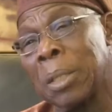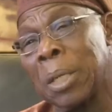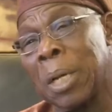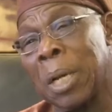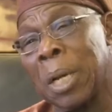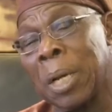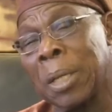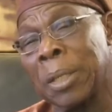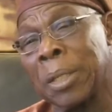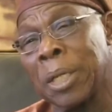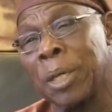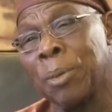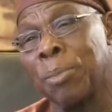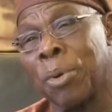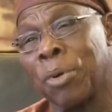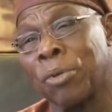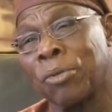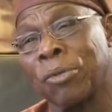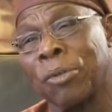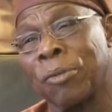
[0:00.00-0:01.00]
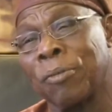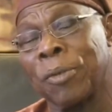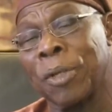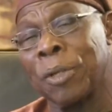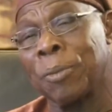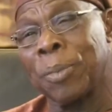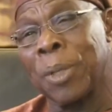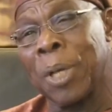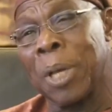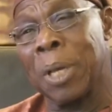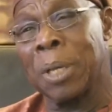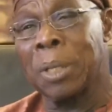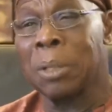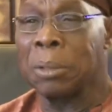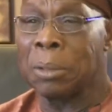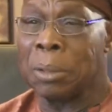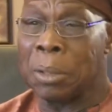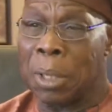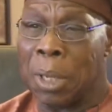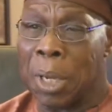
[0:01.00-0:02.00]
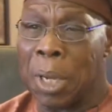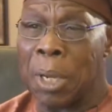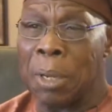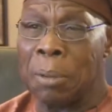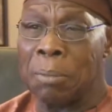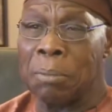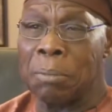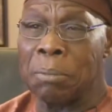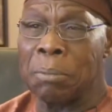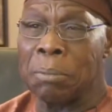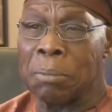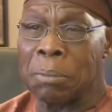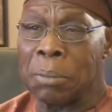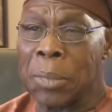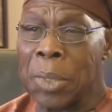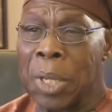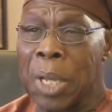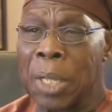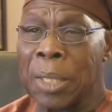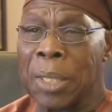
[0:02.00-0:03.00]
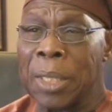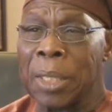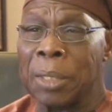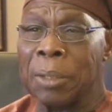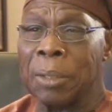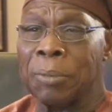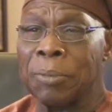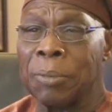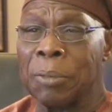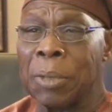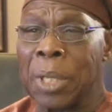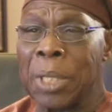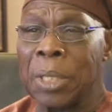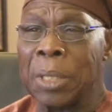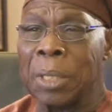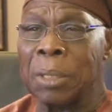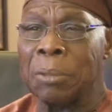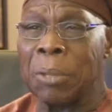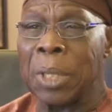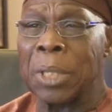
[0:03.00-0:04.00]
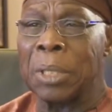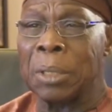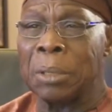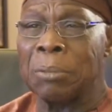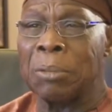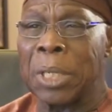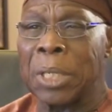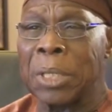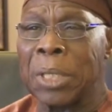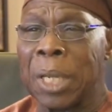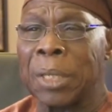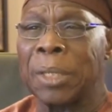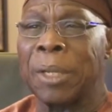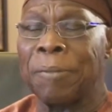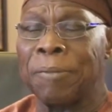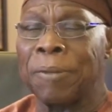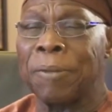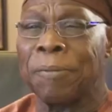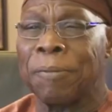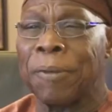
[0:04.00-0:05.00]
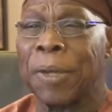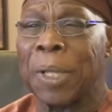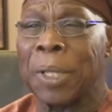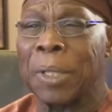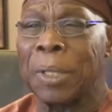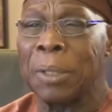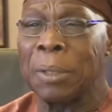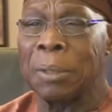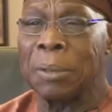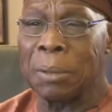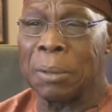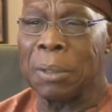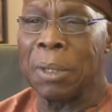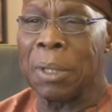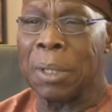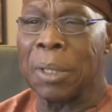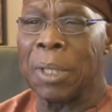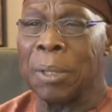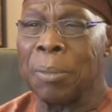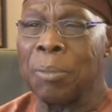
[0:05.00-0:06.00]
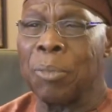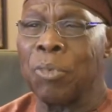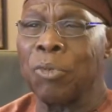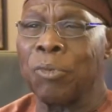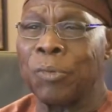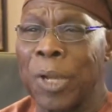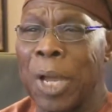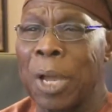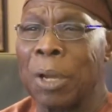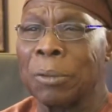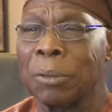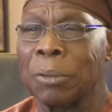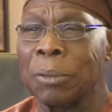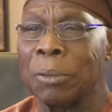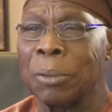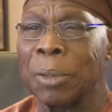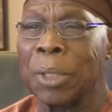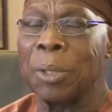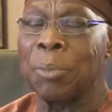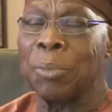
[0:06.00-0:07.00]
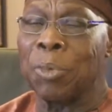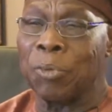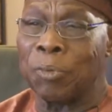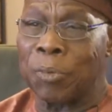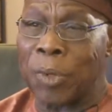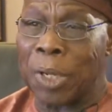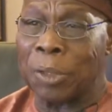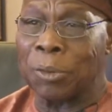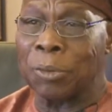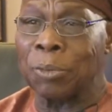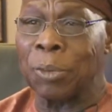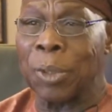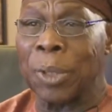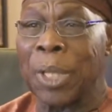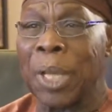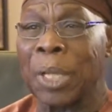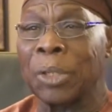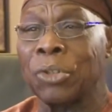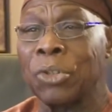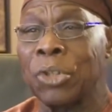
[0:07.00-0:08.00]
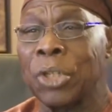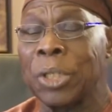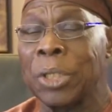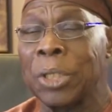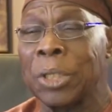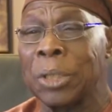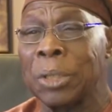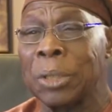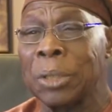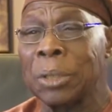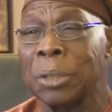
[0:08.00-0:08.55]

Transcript: are, uh, neighbors of Libya um, when, when, when Gaddafi fell, they moved out. They moved out with their training,